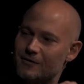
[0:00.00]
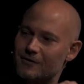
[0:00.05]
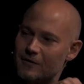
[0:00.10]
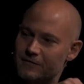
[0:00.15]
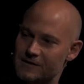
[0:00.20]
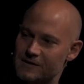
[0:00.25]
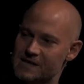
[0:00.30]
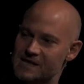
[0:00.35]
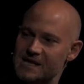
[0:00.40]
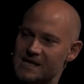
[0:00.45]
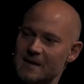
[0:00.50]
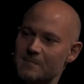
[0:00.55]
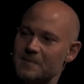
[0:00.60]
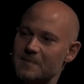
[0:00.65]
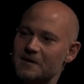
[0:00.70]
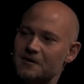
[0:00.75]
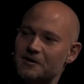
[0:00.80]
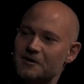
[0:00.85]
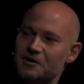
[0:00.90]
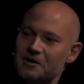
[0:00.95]
of the same
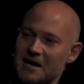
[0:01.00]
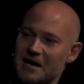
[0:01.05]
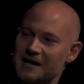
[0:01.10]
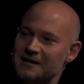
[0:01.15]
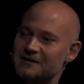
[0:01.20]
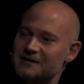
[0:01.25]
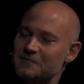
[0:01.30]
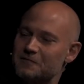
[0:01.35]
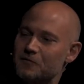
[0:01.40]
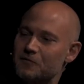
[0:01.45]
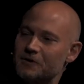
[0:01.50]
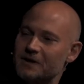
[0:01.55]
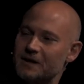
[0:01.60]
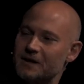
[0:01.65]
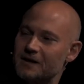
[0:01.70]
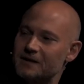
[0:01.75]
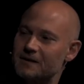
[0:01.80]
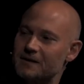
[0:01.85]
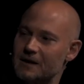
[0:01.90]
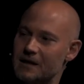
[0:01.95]
year,
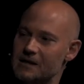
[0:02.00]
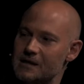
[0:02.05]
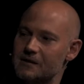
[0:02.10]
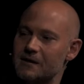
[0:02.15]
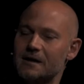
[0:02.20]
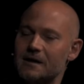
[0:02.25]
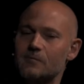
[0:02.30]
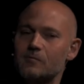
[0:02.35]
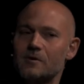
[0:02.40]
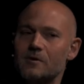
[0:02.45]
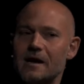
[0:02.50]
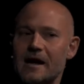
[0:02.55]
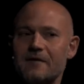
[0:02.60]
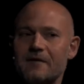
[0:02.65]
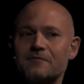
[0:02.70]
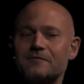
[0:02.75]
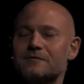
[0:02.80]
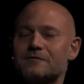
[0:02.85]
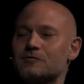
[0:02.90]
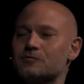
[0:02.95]
1948, Israel would
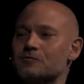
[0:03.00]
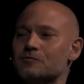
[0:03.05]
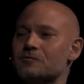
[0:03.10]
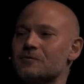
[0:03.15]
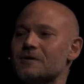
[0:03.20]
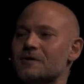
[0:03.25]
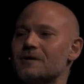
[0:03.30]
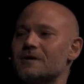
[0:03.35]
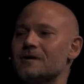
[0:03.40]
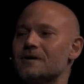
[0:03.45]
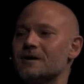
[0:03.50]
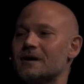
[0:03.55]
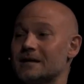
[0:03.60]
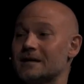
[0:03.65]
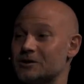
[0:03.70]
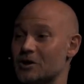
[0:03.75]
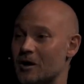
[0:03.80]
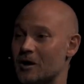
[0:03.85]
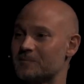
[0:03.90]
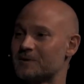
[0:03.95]
have to
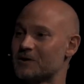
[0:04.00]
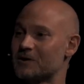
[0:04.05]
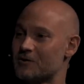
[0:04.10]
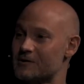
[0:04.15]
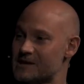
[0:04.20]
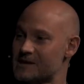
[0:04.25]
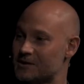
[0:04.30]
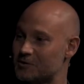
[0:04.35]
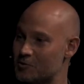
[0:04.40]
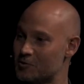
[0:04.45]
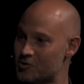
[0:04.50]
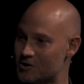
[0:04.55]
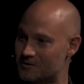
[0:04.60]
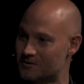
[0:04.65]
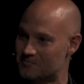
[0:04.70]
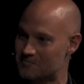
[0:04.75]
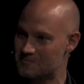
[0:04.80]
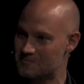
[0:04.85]
adopt a constitution.